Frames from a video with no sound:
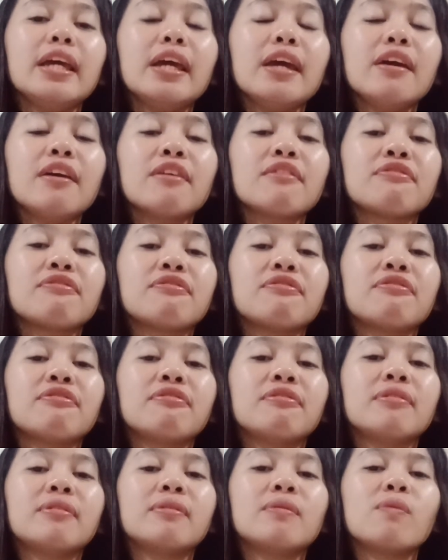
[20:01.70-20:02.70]
if
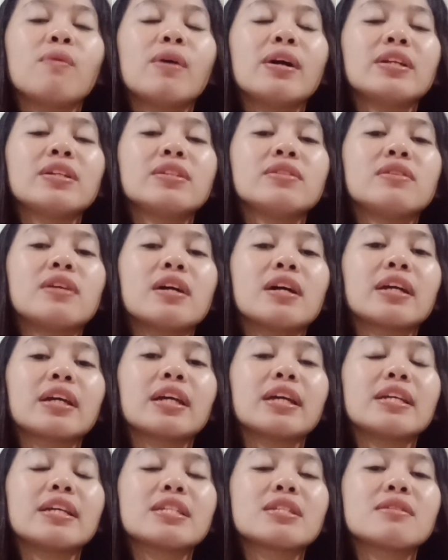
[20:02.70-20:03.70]
one
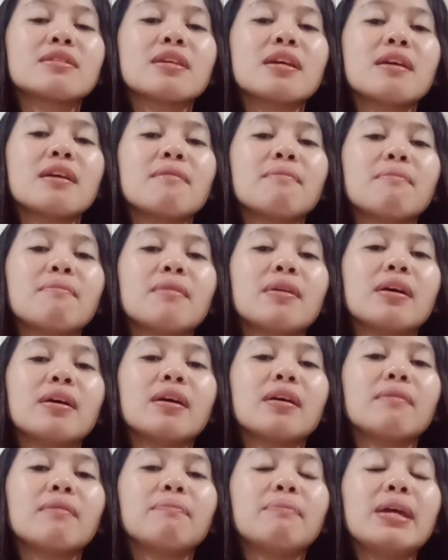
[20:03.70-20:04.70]
drug is
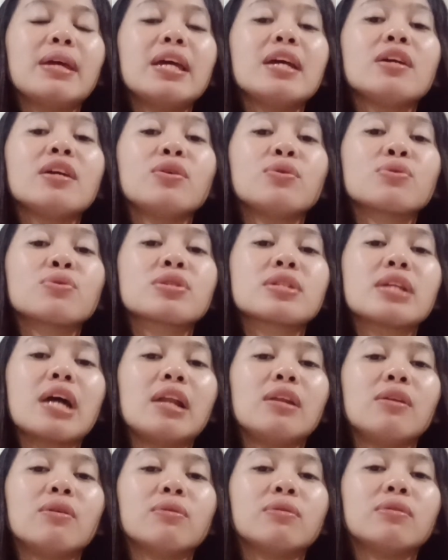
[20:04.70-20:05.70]
being used
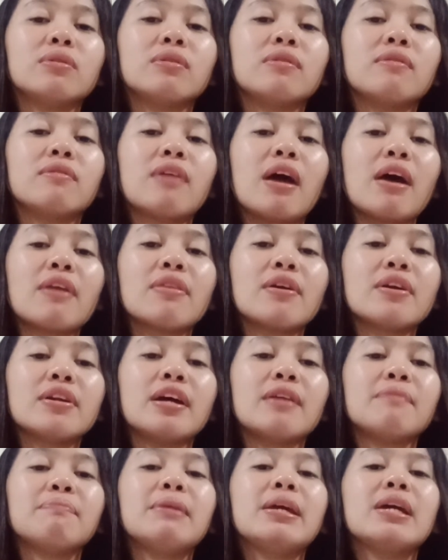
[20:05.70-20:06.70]
alone rather
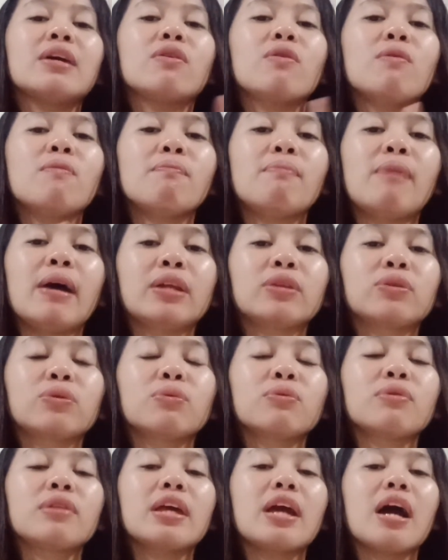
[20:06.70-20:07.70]
than being combined
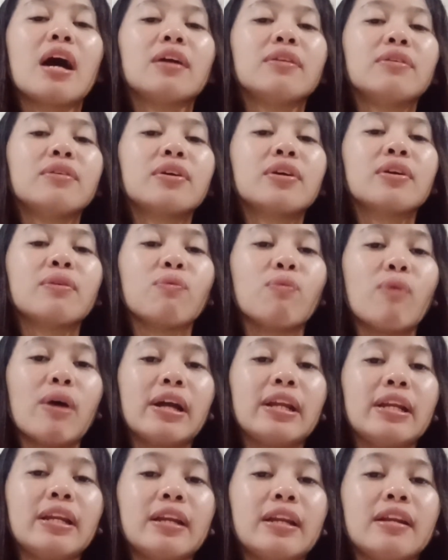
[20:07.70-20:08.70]
to the other
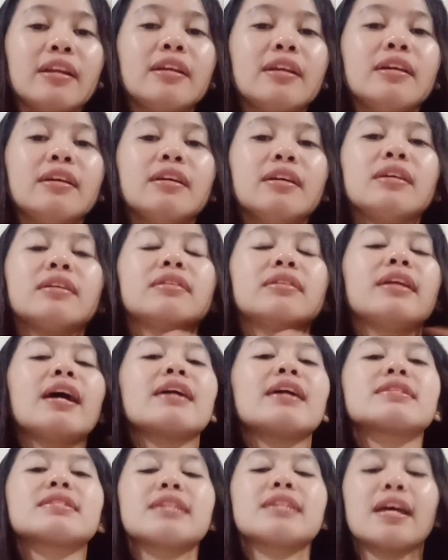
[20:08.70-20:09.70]
one.
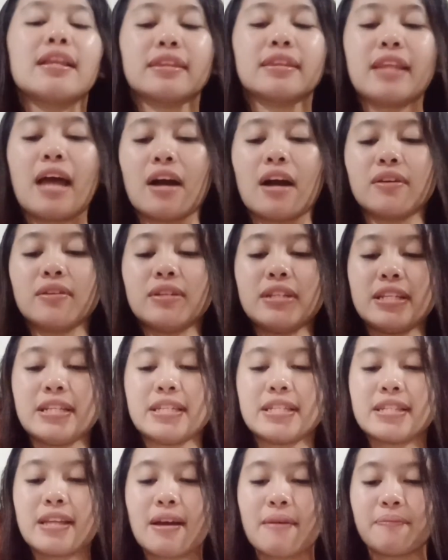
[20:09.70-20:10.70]
That's
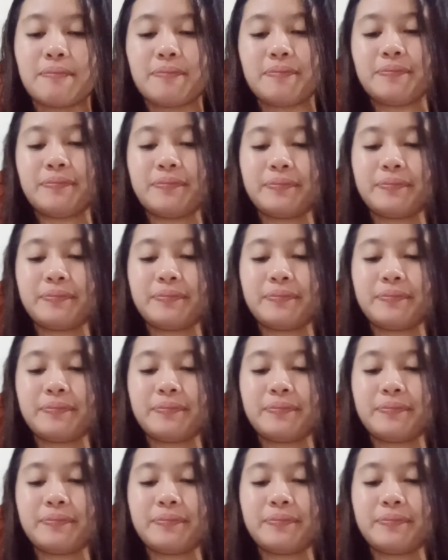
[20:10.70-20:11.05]
antagonism.